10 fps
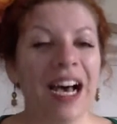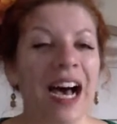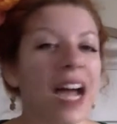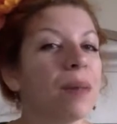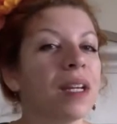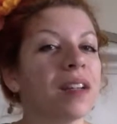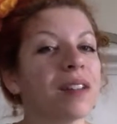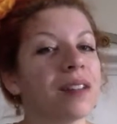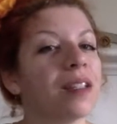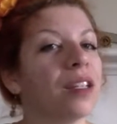I'm here
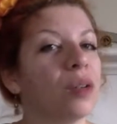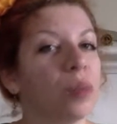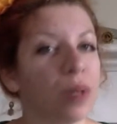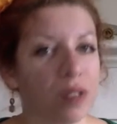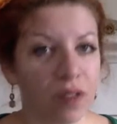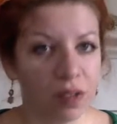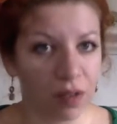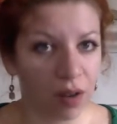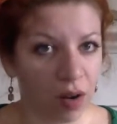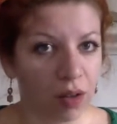to sing you a bit of a
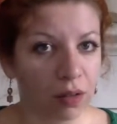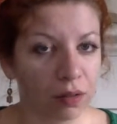song.